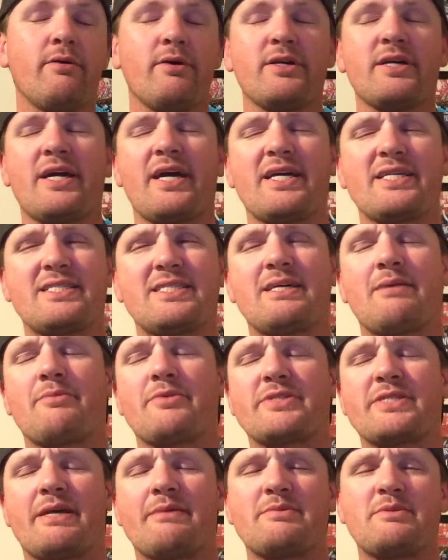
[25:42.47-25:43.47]
Well, I guess
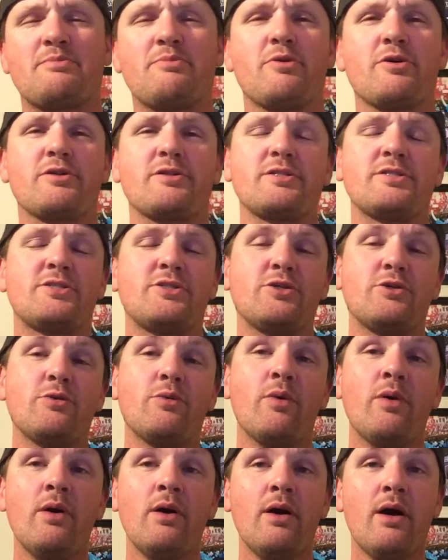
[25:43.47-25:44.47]
SummerSlam's in Brooklyn
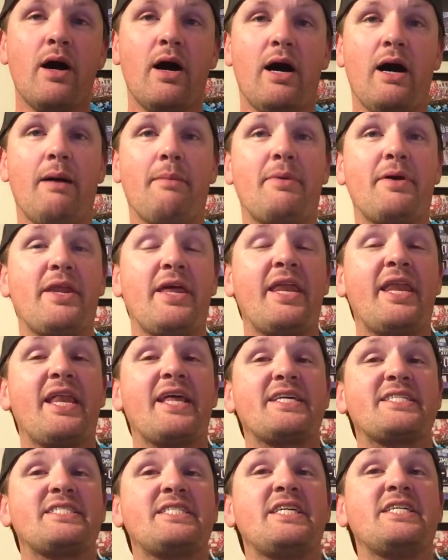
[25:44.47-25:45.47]
too, uh, but
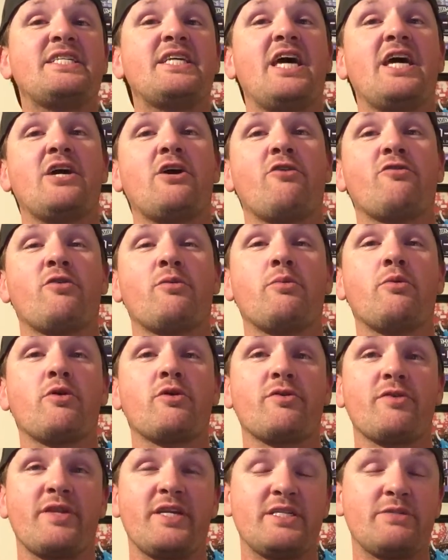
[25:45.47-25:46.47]
NXT TakeOver Brooklyn.